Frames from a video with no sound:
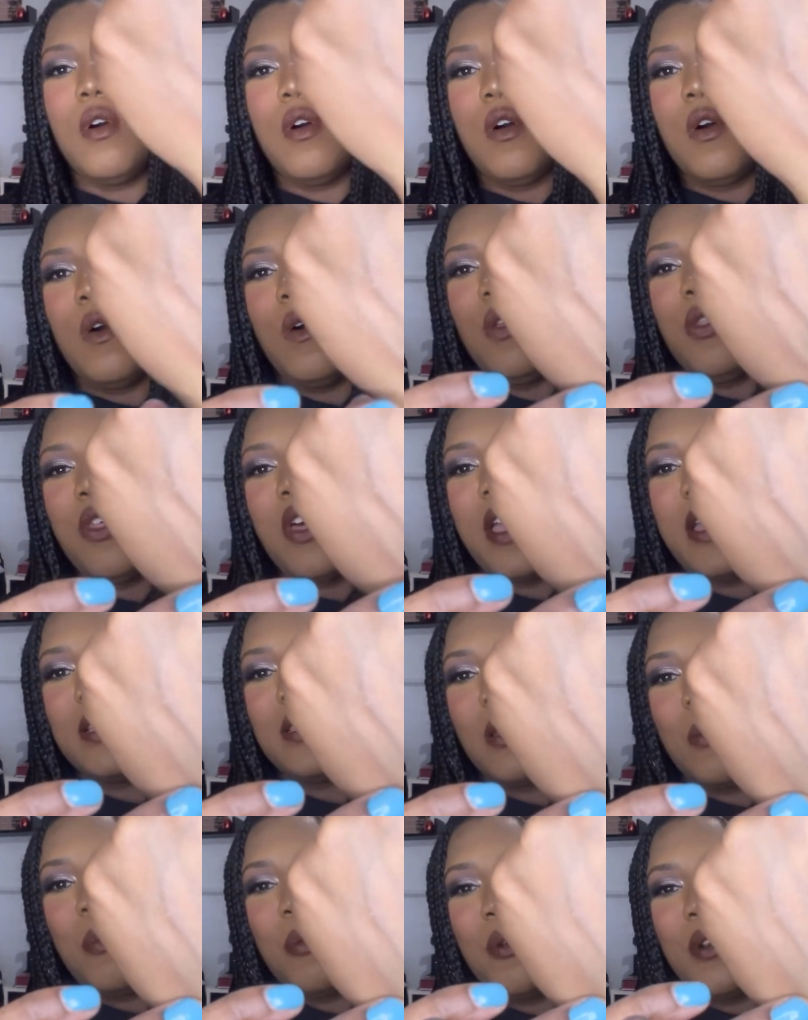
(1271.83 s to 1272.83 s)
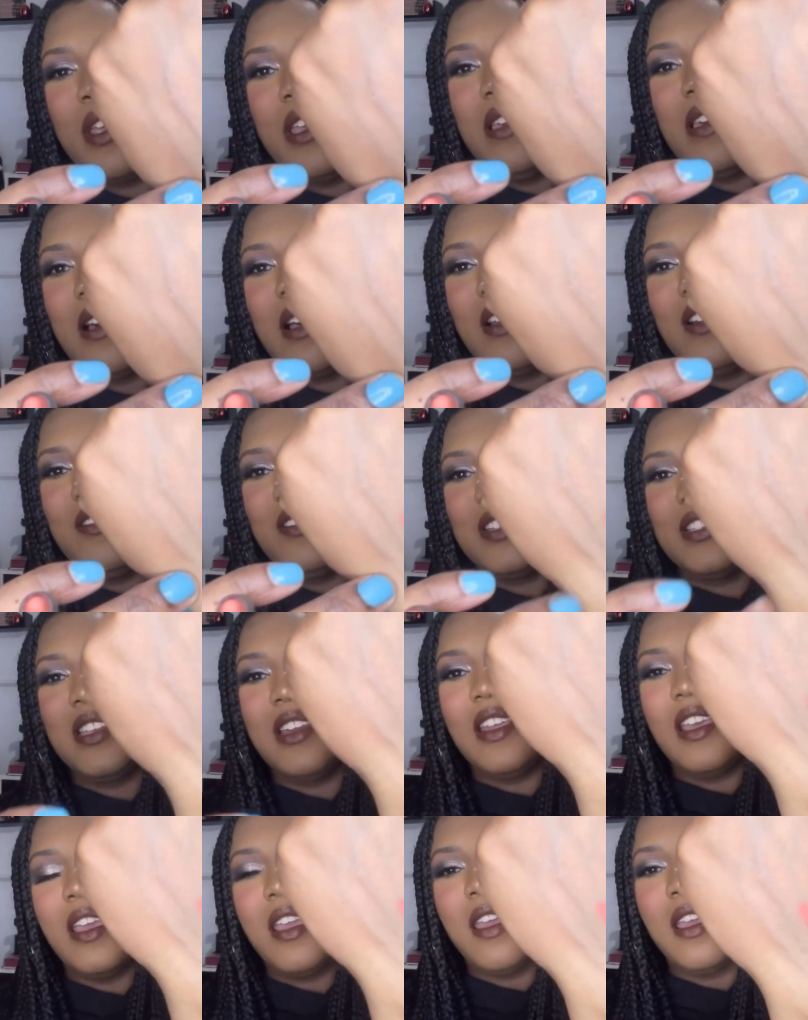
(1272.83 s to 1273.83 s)
Oh, that is a pretty colour,
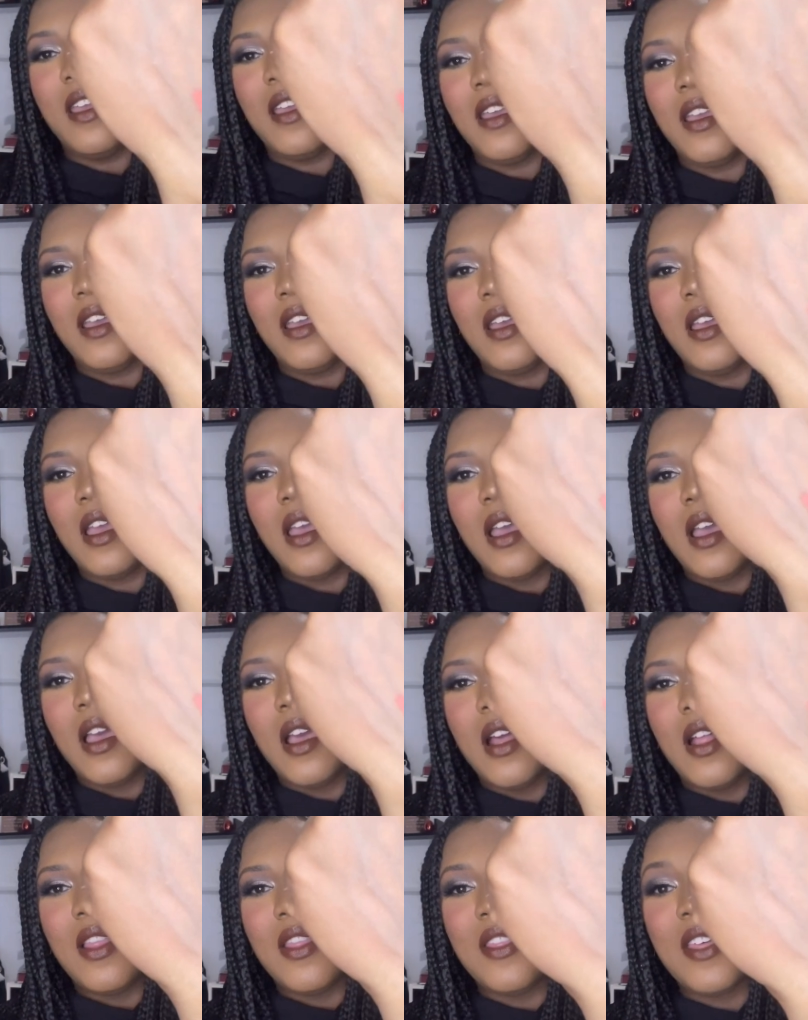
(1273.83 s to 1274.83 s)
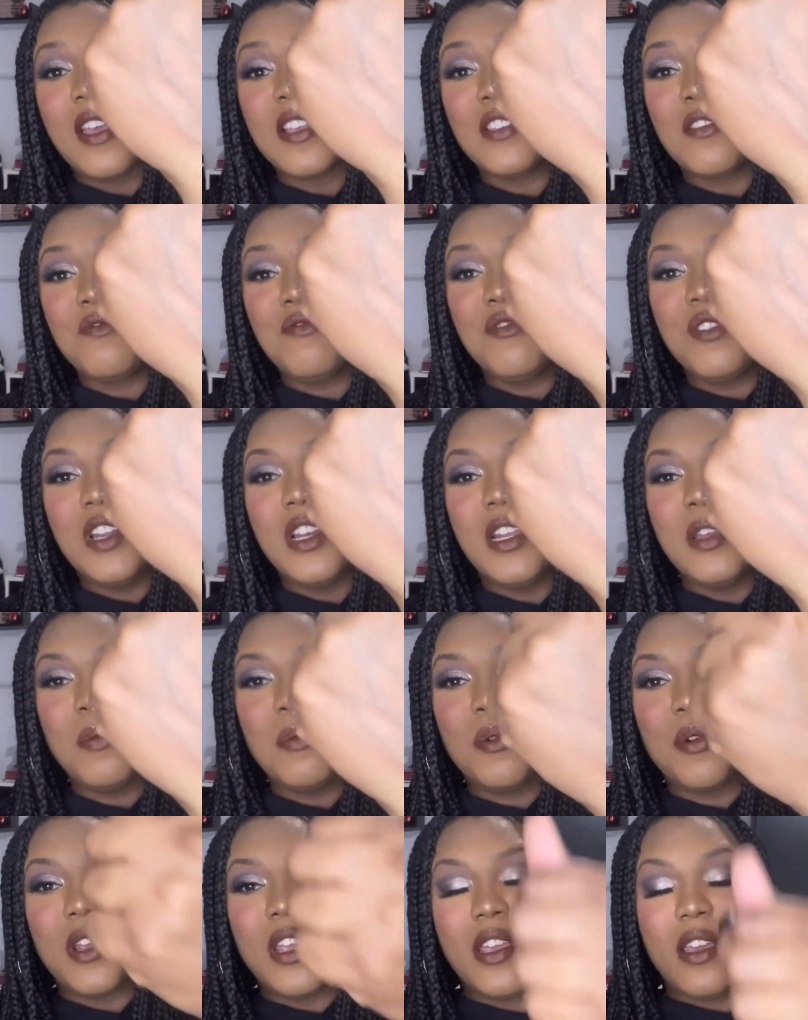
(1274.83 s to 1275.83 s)
isn't it? That's a really
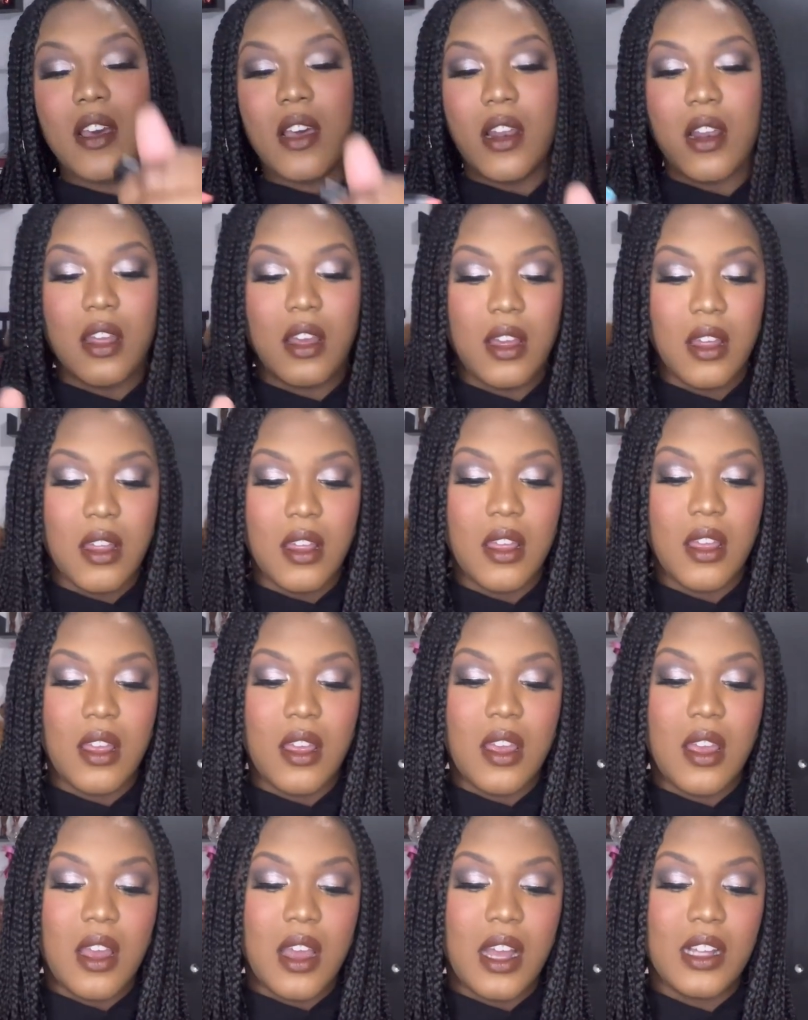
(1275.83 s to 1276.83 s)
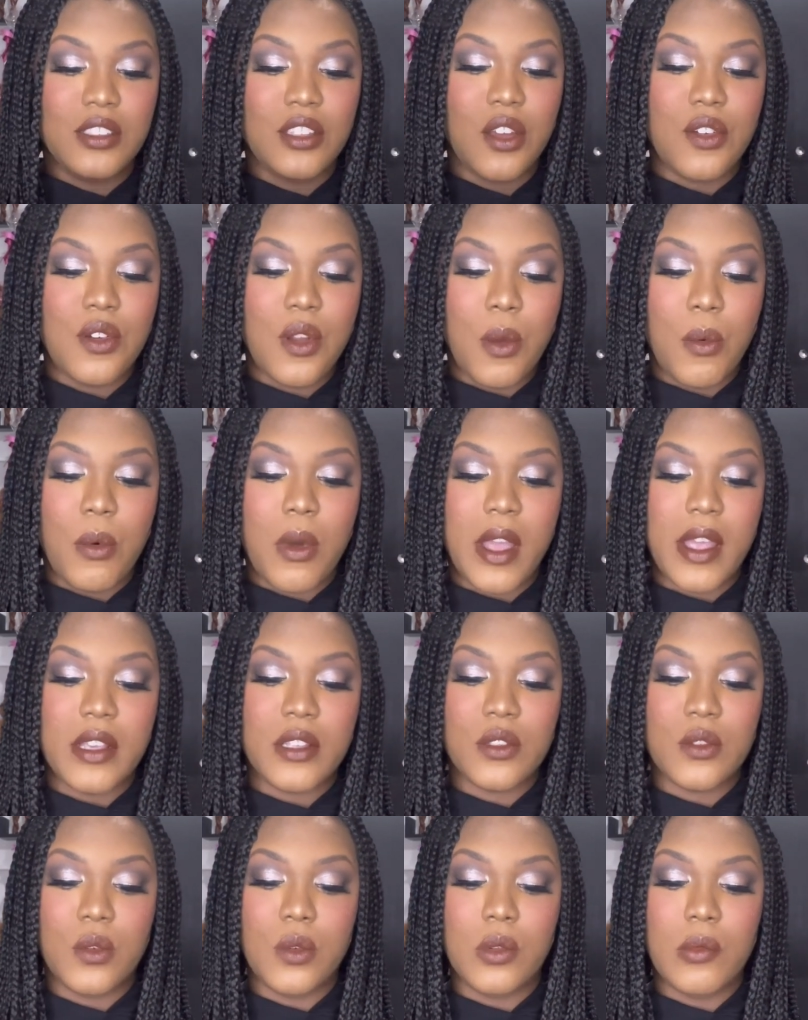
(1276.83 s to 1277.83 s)
pretty colour. I don't know why
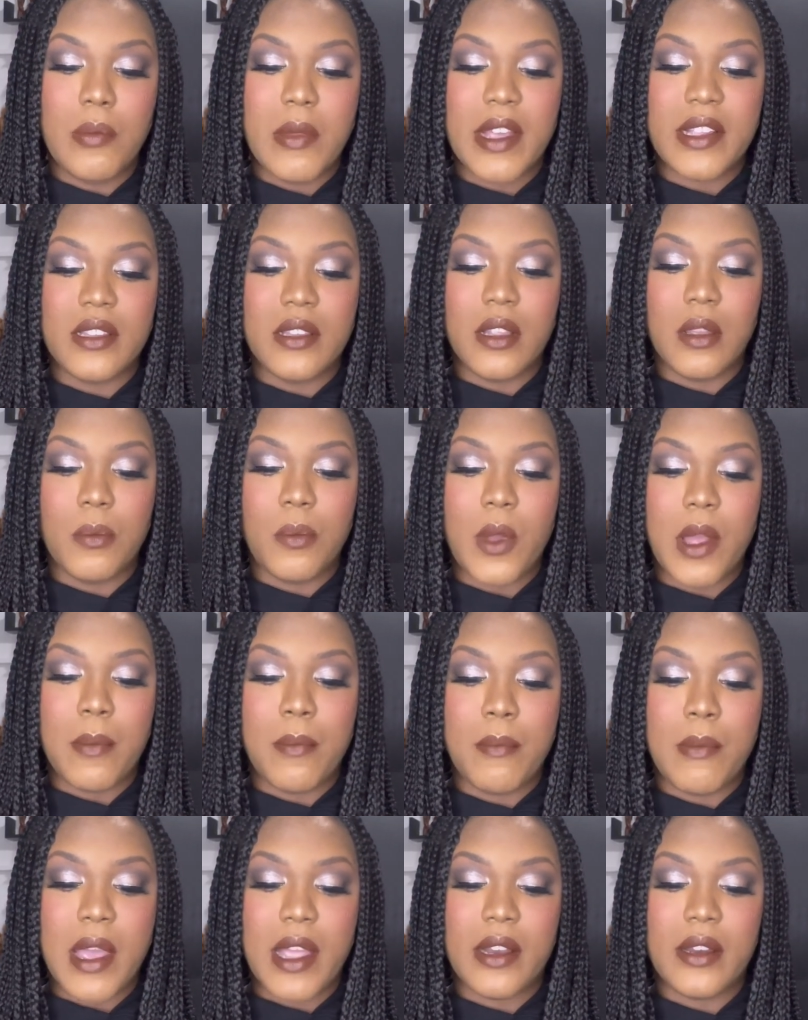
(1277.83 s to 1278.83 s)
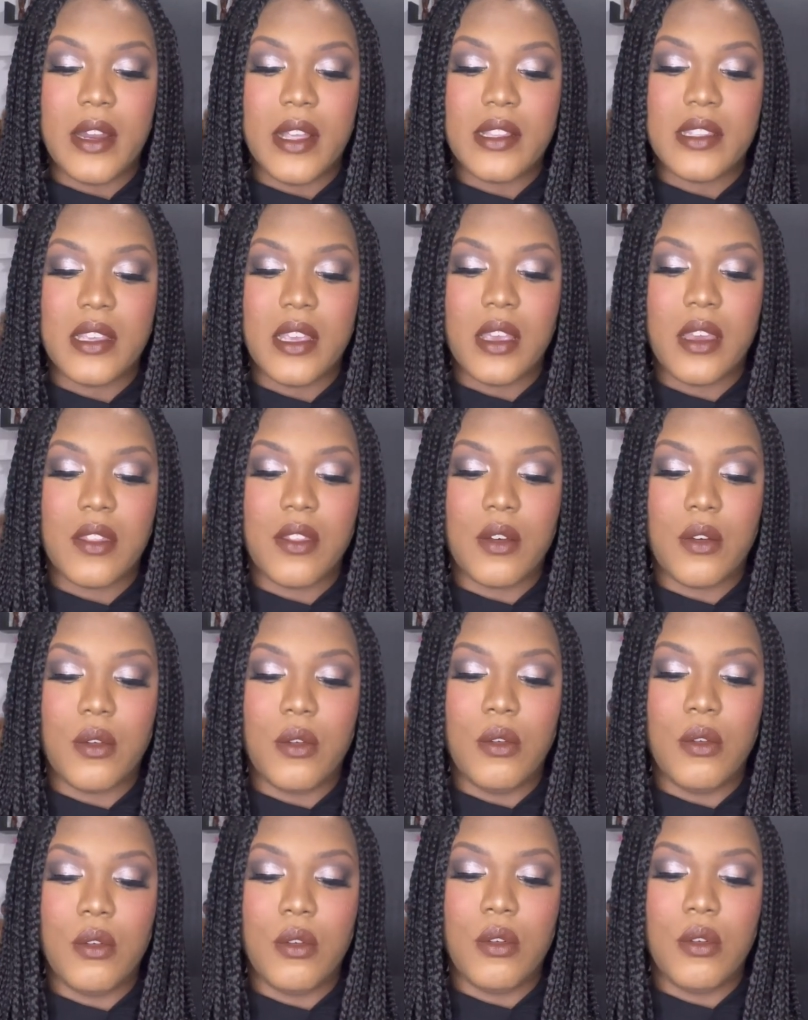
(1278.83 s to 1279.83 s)
it's called mag magnetic though.